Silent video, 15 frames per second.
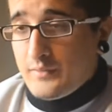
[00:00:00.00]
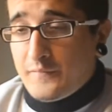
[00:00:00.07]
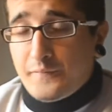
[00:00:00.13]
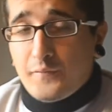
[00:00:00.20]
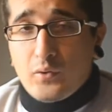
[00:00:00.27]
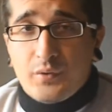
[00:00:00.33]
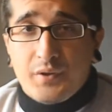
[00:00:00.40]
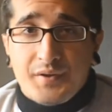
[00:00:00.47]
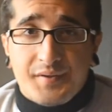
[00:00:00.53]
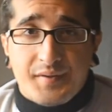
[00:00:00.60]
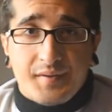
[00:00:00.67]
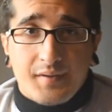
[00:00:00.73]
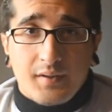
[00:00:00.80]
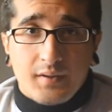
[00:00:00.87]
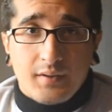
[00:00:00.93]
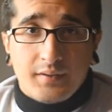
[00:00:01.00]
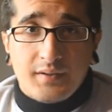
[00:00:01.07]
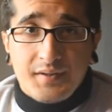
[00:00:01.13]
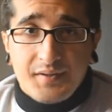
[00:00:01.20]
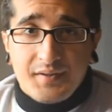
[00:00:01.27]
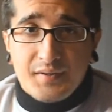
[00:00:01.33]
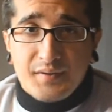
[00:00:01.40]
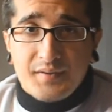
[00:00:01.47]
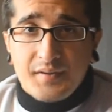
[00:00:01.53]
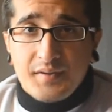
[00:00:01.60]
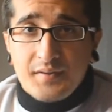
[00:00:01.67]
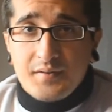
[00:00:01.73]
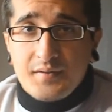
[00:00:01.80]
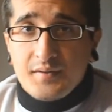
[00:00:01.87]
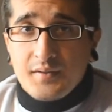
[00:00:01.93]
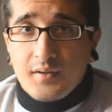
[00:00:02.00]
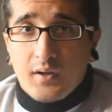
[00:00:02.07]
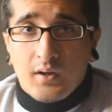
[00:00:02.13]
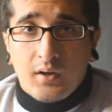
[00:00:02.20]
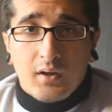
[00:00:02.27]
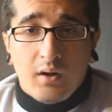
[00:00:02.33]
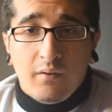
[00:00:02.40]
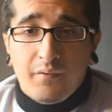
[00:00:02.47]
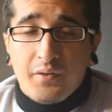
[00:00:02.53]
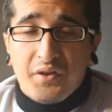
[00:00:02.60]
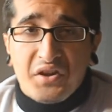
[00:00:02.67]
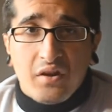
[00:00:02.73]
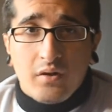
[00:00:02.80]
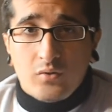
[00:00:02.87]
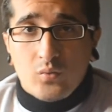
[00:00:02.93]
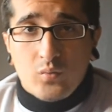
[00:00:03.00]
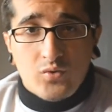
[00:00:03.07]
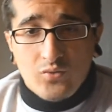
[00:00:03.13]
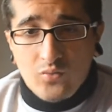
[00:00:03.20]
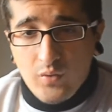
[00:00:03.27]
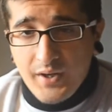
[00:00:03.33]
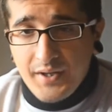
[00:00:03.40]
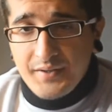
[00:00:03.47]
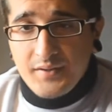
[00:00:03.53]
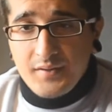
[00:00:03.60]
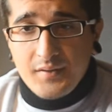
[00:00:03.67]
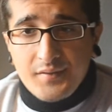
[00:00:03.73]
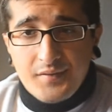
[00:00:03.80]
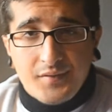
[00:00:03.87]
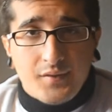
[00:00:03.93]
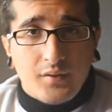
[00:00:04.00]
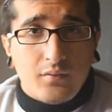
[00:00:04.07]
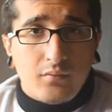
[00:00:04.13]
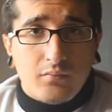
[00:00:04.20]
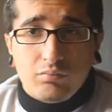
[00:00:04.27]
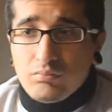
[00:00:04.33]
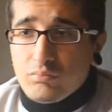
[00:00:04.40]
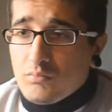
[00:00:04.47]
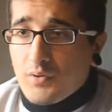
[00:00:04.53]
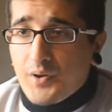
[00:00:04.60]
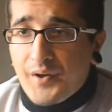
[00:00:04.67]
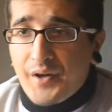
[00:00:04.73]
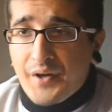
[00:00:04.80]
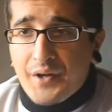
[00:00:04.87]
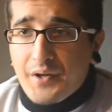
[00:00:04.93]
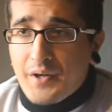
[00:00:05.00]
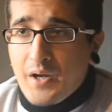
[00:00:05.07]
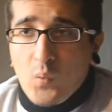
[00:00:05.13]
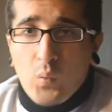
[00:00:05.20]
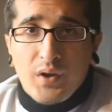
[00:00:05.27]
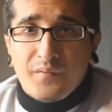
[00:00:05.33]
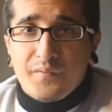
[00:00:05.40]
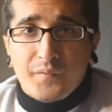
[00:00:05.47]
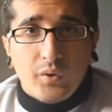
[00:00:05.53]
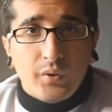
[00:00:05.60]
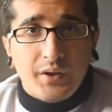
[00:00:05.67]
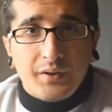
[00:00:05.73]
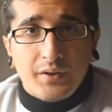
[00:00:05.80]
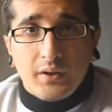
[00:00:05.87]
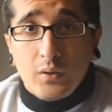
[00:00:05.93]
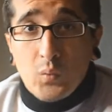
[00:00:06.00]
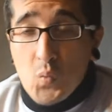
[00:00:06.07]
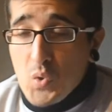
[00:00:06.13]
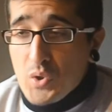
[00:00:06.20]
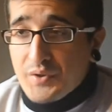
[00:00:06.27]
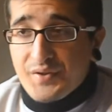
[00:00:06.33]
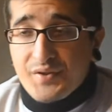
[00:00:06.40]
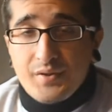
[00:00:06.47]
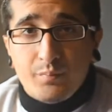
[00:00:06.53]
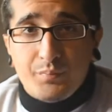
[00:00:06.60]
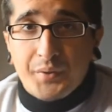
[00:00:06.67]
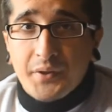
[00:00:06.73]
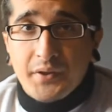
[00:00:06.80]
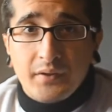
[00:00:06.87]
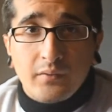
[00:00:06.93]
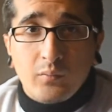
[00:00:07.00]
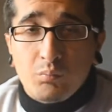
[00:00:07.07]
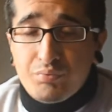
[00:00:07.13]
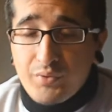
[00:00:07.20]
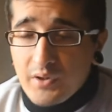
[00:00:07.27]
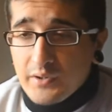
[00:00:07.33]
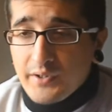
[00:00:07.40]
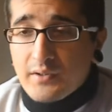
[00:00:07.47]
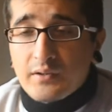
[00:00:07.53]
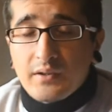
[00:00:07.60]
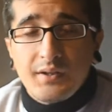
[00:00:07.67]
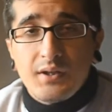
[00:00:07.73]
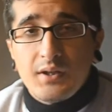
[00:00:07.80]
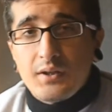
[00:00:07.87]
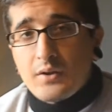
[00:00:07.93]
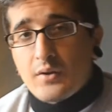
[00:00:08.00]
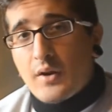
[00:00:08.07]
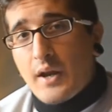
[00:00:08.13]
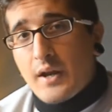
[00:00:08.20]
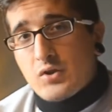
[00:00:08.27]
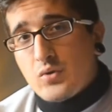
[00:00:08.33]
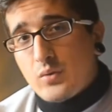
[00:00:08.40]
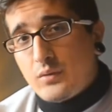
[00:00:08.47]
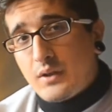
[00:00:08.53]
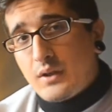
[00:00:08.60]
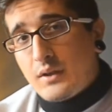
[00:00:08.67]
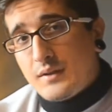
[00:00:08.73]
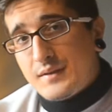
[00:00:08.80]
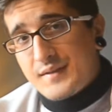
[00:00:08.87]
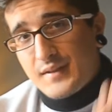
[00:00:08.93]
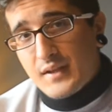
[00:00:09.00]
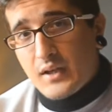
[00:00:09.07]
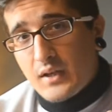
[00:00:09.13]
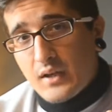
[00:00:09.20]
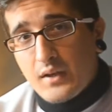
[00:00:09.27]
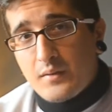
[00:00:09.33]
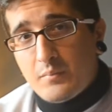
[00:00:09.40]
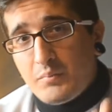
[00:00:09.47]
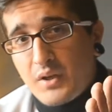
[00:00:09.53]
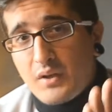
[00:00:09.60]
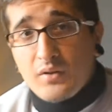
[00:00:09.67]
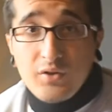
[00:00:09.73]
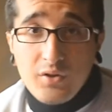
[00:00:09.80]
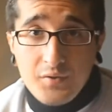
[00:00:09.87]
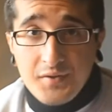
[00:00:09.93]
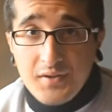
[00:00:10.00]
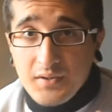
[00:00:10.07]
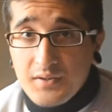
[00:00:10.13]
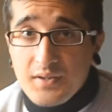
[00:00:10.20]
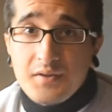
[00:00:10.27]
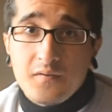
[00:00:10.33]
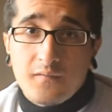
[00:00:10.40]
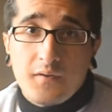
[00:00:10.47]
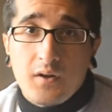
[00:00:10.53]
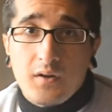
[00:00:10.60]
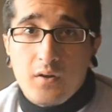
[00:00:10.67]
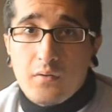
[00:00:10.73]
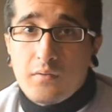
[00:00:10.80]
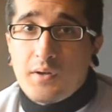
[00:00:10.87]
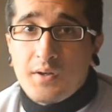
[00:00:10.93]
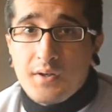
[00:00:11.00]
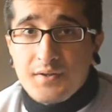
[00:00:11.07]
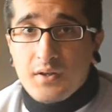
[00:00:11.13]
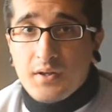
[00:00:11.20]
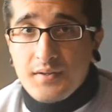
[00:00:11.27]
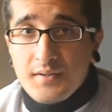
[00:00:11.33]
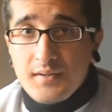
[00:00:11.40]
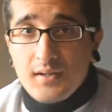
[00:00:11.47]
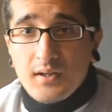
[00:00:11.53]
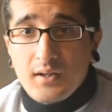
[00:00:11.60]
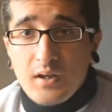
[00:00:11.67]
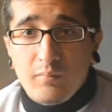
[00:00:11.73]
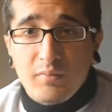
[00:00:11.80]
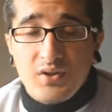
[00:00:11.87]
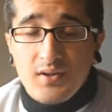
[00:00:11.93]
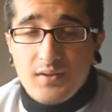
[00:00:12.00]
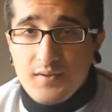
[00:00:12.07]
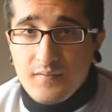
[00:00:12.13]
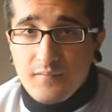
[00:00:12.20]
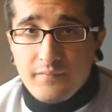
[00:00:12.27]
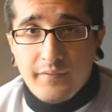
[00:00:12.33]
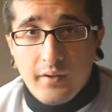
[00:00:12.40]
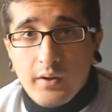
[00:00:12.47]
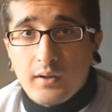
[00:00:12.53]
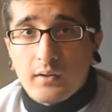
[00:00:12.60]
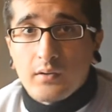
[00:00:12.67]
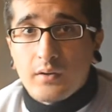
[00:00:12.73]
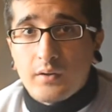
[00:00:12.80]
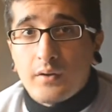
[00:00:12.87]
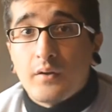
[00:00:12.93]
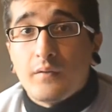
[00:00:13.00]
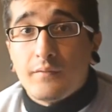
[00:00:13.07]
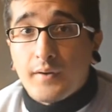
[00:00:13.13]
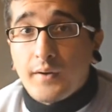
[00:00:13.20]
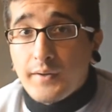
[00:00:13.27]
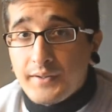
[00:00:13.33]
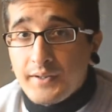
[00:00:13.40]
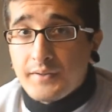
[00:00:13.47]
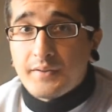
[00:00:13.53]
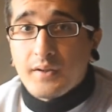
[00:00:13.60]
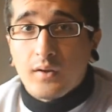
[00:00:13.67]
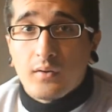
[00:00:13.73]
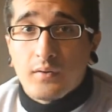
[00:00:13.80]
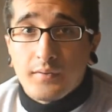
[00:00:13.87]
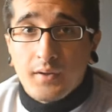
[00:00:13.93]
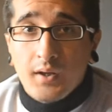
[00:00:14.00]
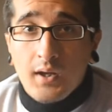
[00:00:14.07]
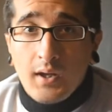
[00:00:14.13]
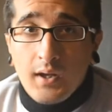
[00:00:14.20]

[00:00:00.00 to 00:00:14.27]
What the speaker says: focus distances. Everything else was great, so I went for it, and it works brilliantly. You're actually seeing it being used in this video, and as you can see, the image is very clear, very detailed.